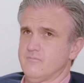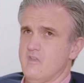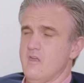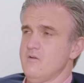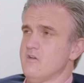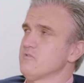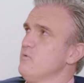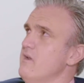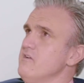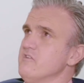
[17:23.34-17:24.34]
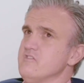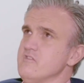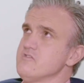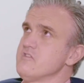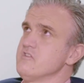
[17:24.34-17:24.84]
And also, what I notice is
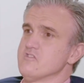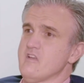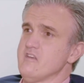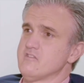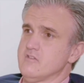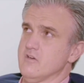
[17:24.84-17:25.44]
interesting is your tastes